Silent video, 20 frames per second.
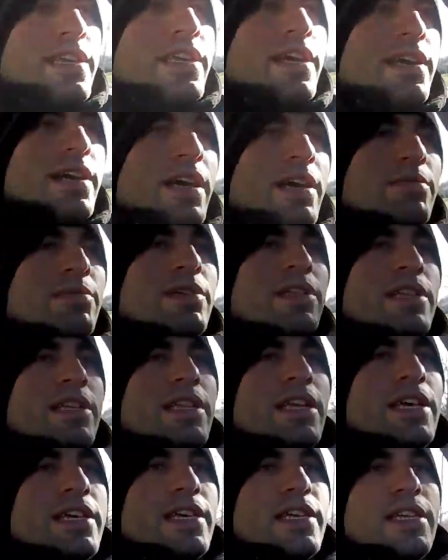it. I really
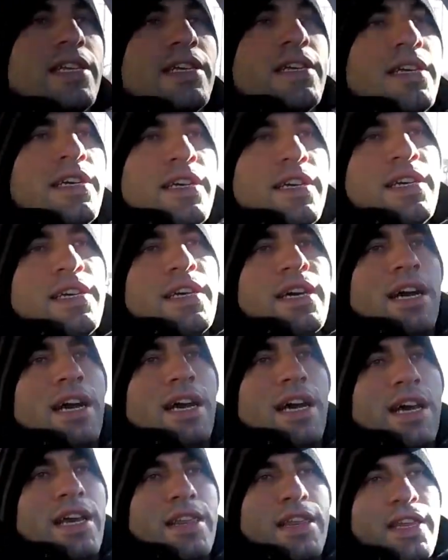like it.
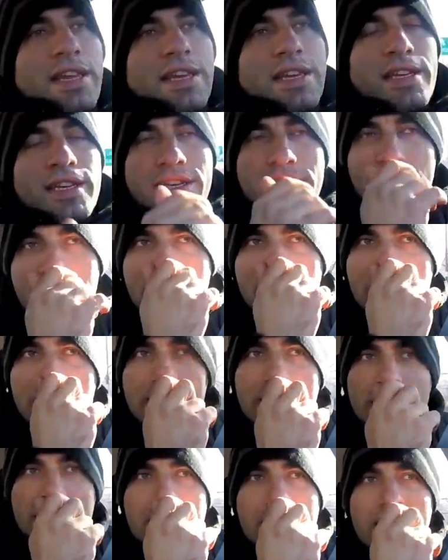I think
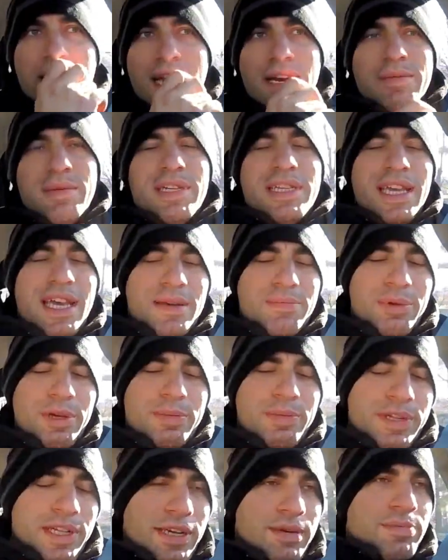
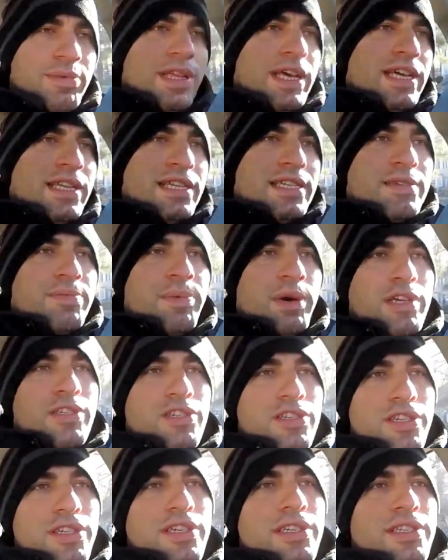people complain the
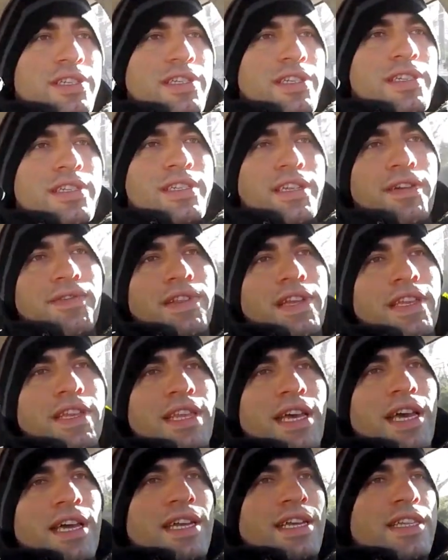sponginess and stuff like
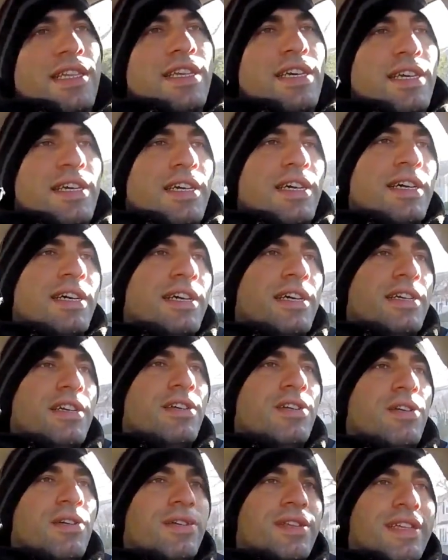that, and the
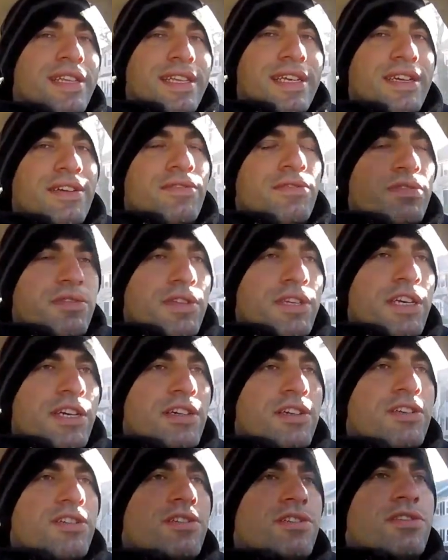
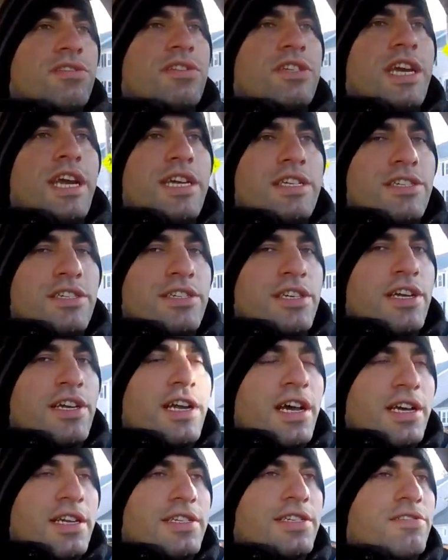gear changes are
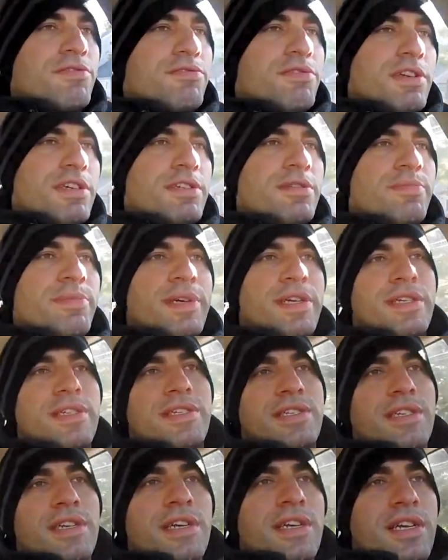not as crisp
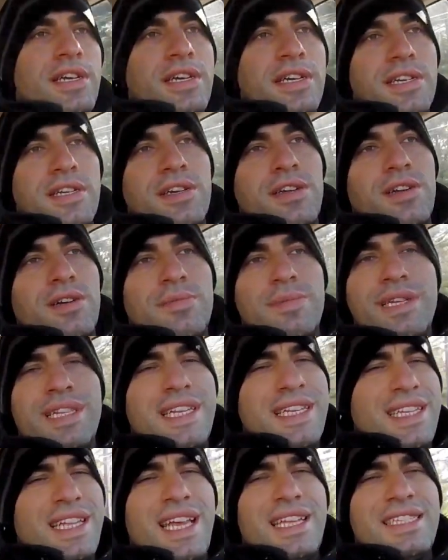as but
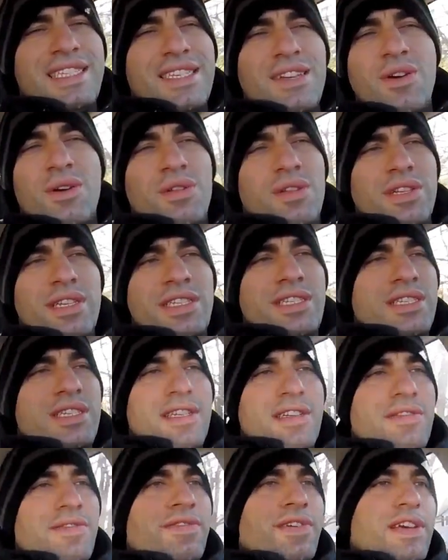that's all
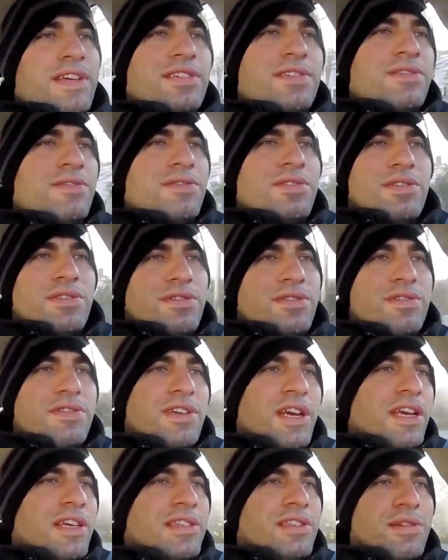easily fixed. You just
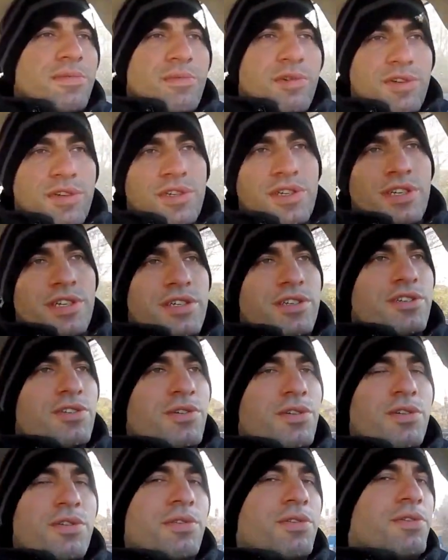change the bushing,
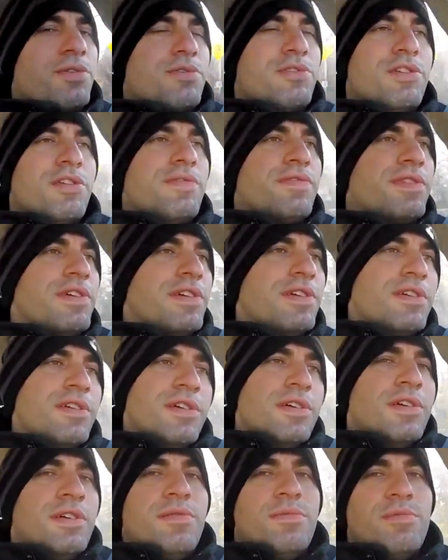short throw shifter,
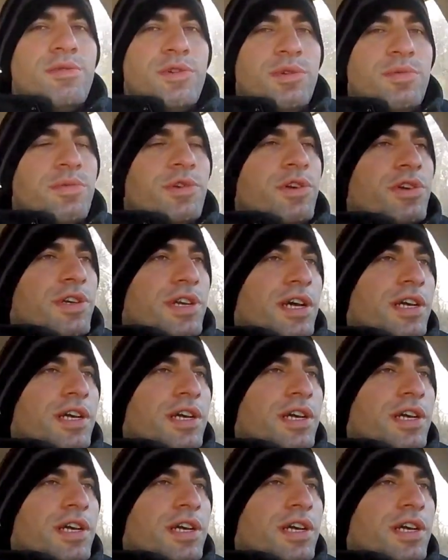boom, you're